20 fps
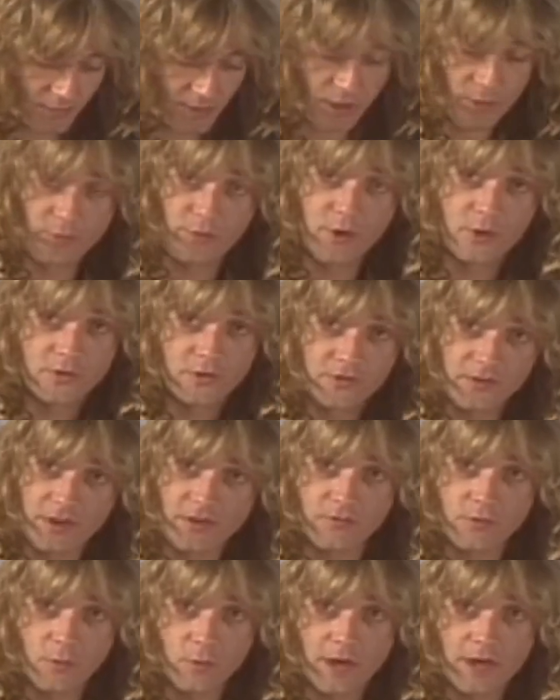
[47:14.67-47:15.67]
be approached
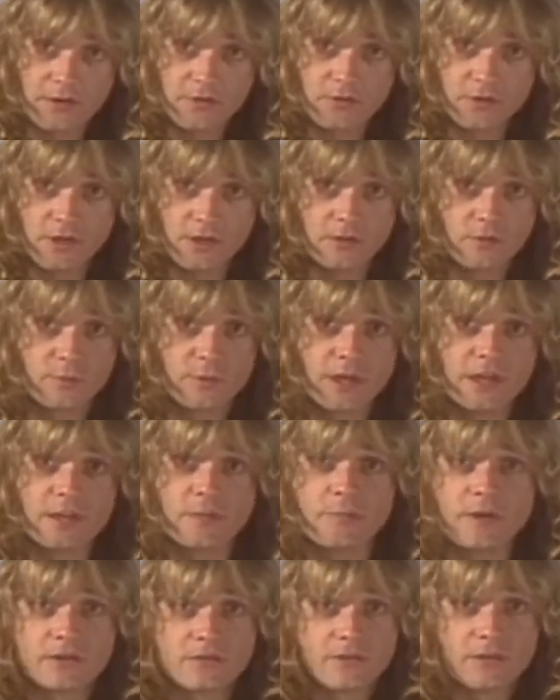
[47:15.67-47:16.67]
several ways. You can either play the
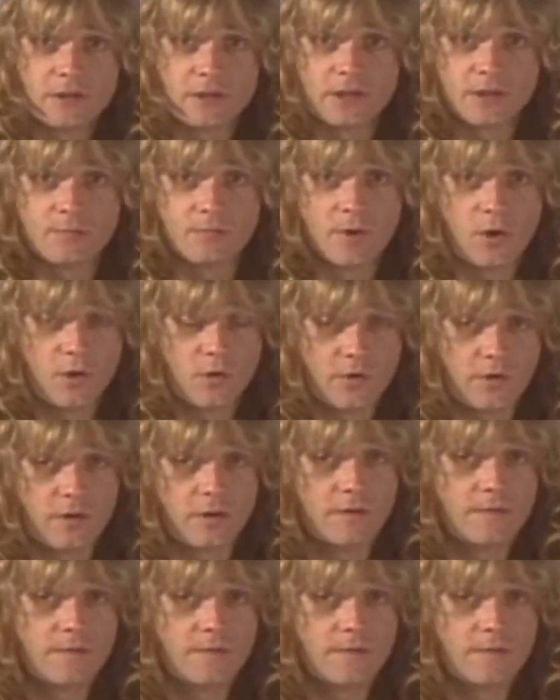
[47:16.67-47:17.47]
Mixolydian mode